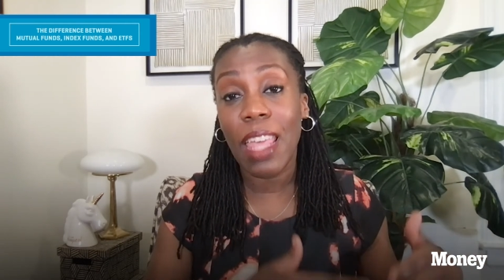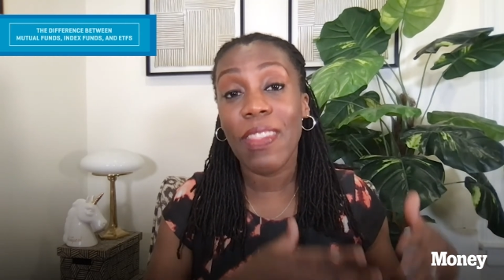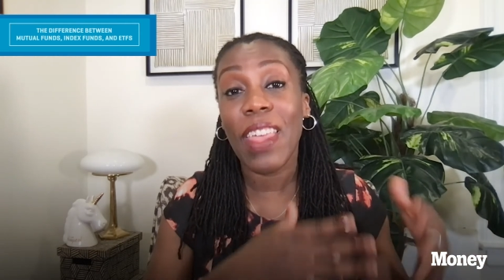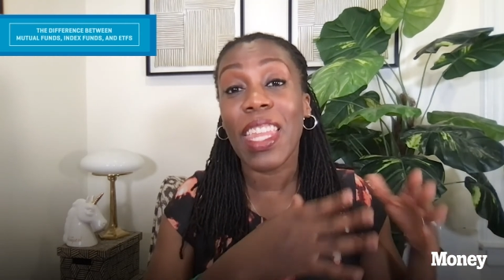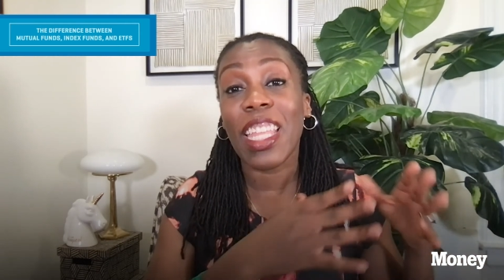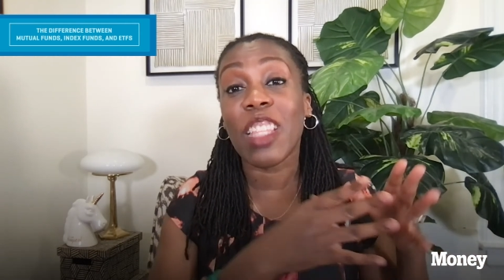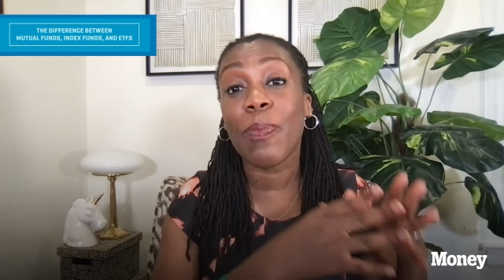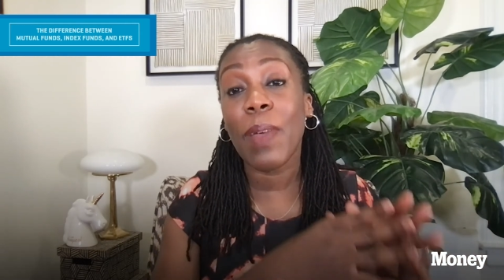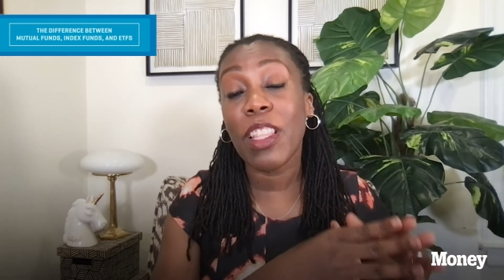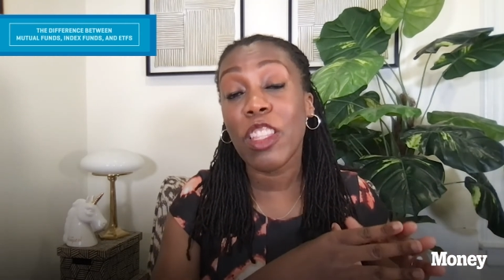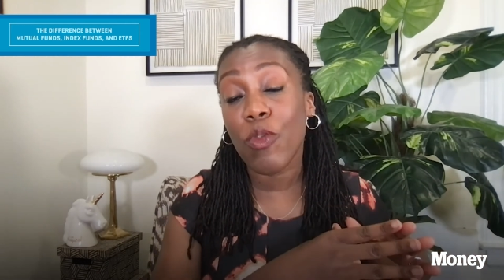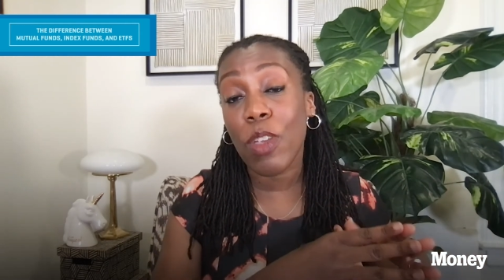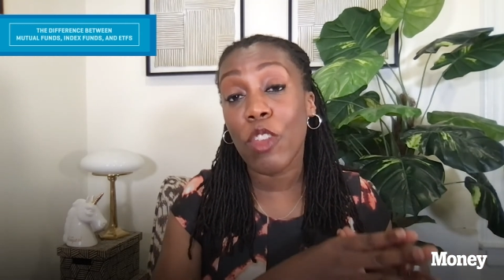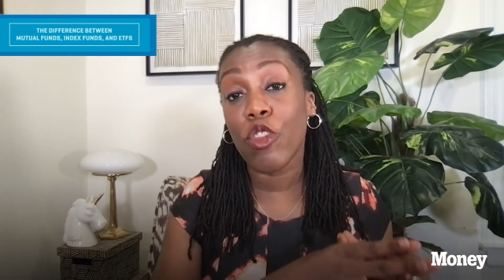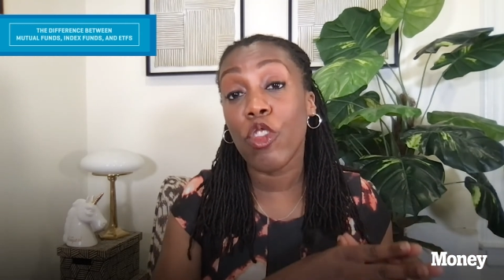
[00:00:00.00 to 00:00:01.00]
that expense
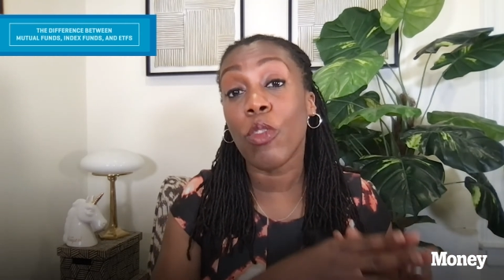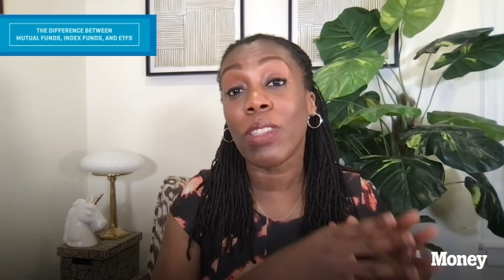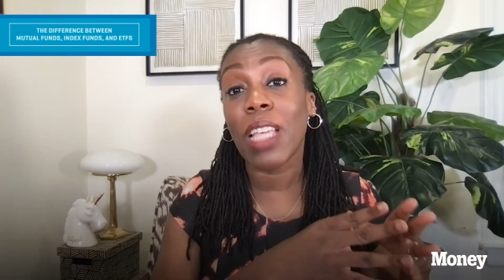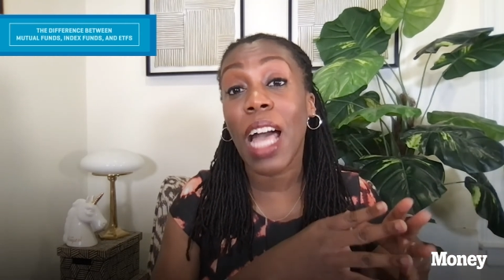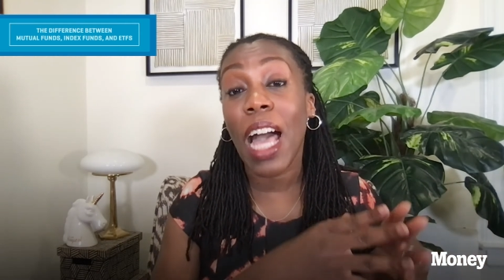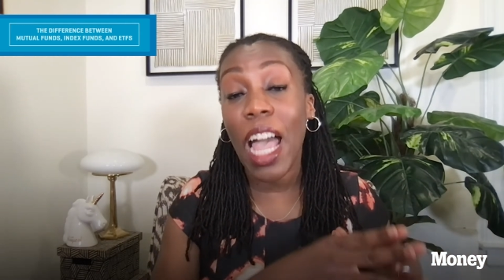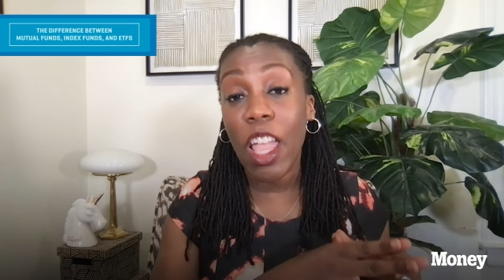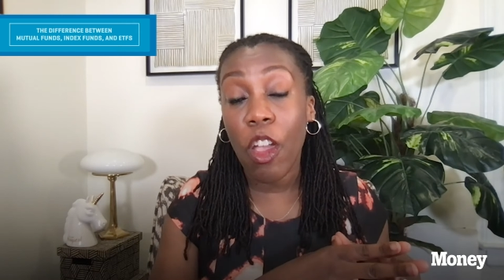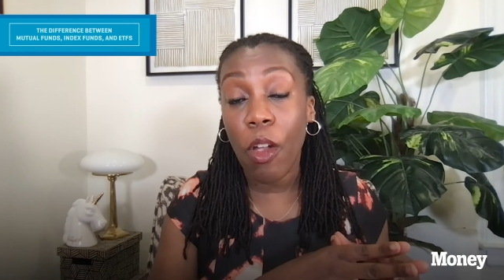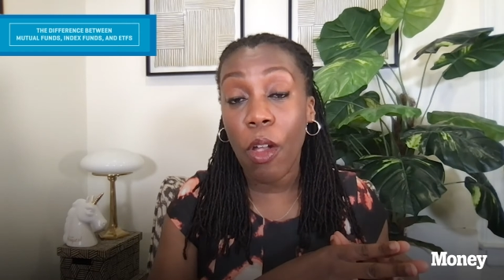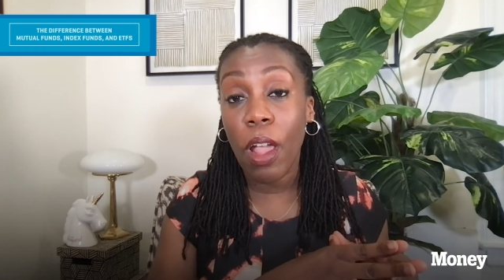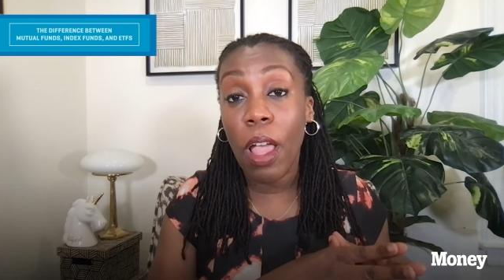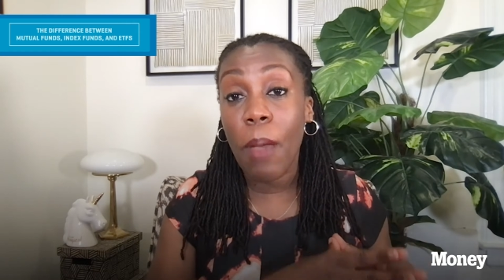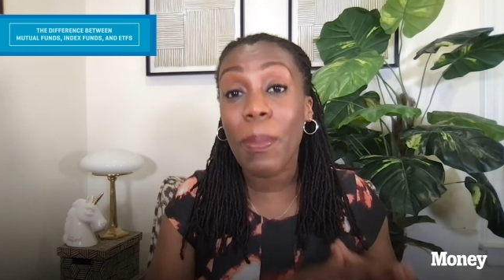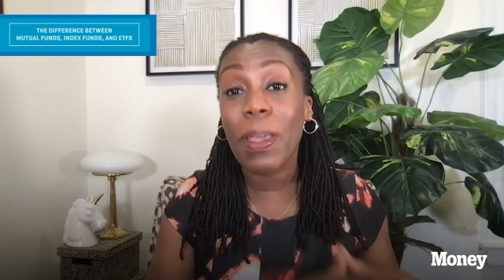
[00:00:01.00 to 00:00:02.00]
ratio is higher
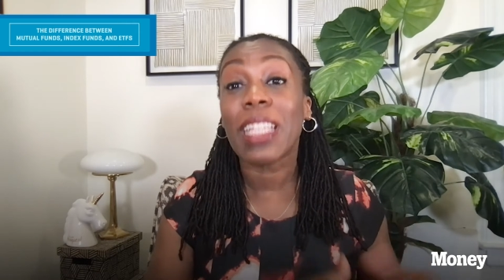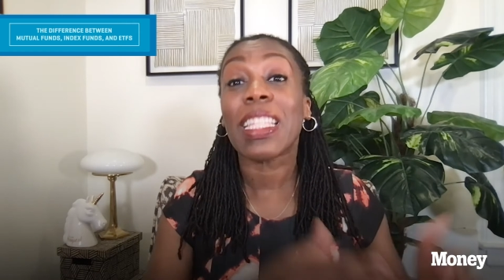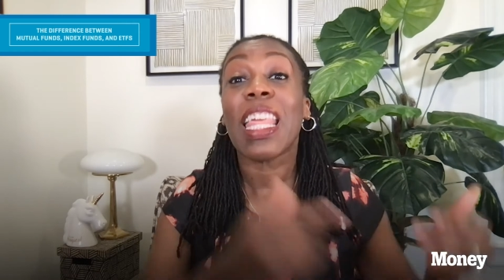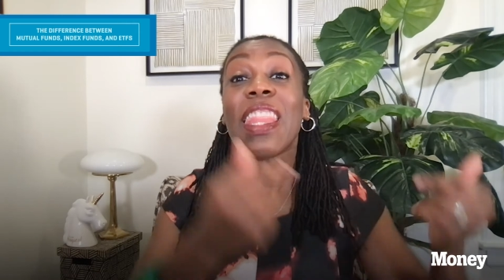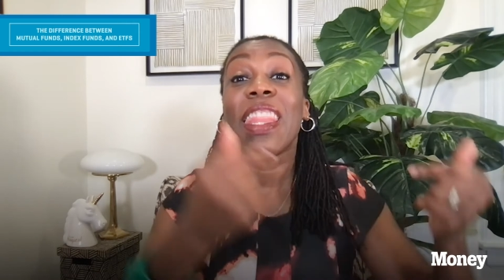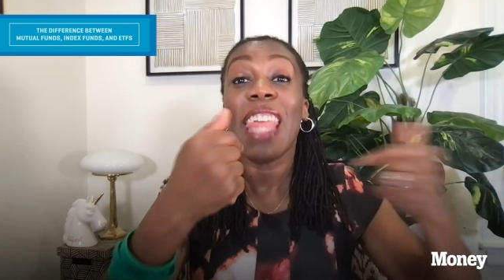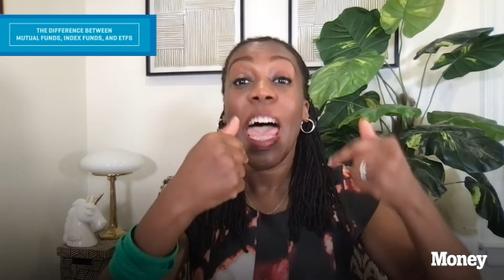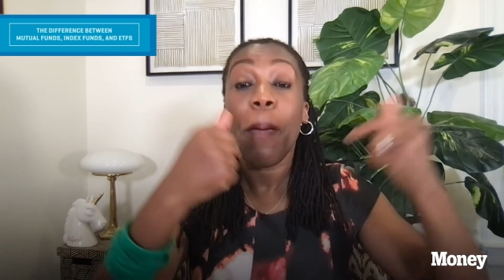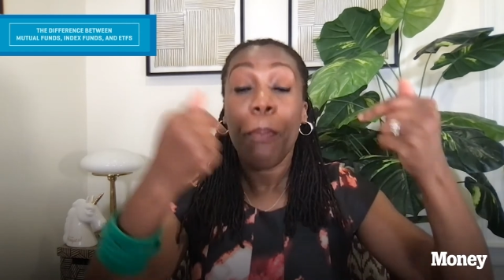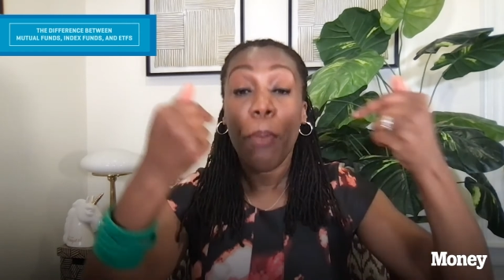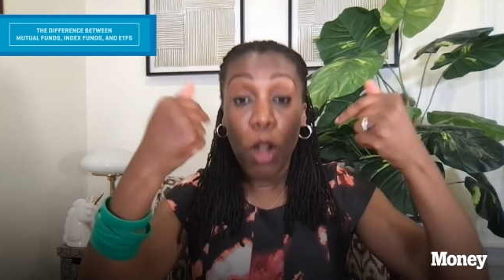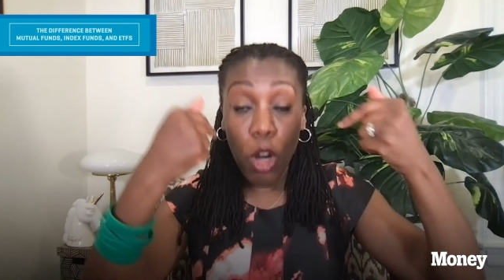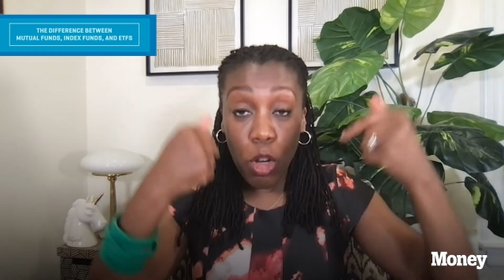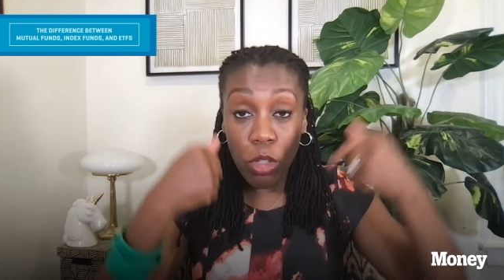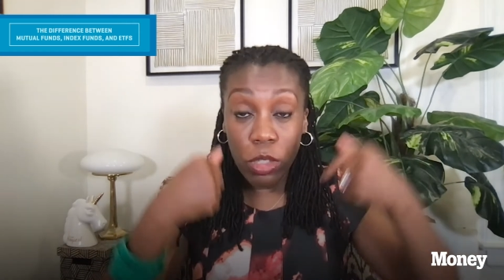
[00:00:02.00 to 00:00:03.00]
because that
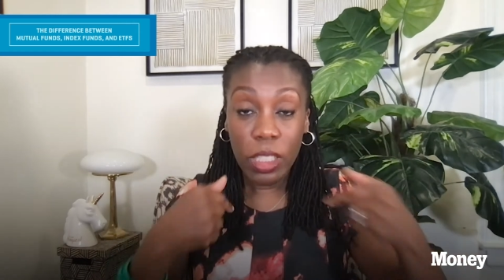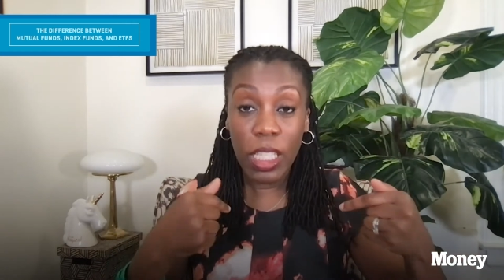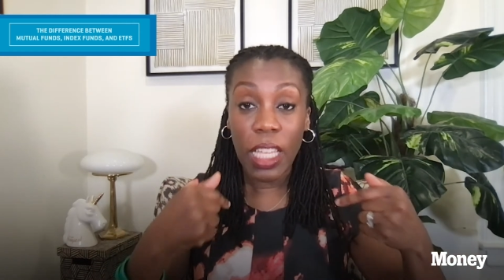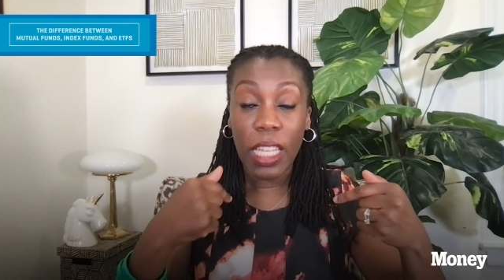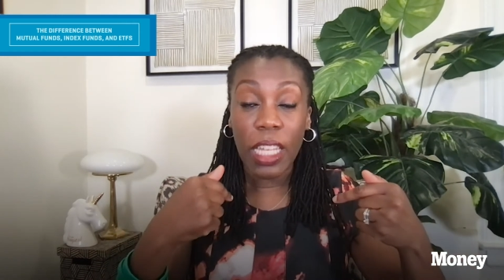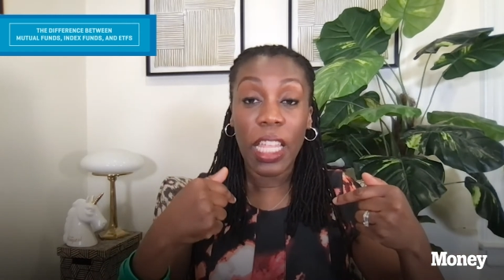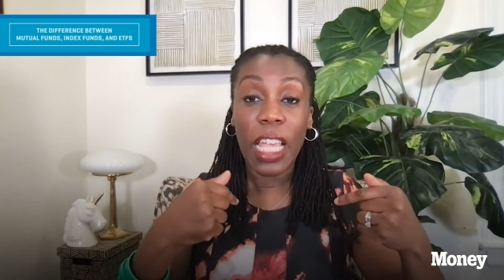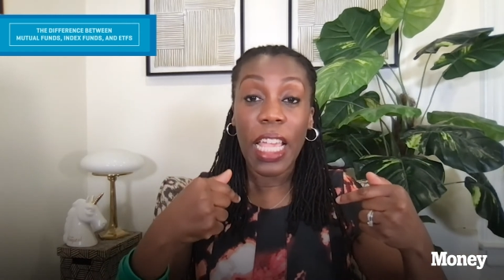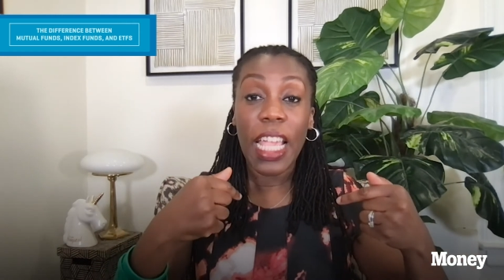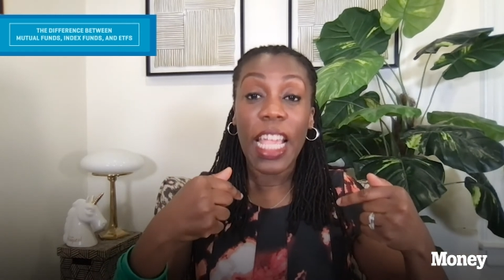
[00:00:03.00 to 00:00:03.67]
person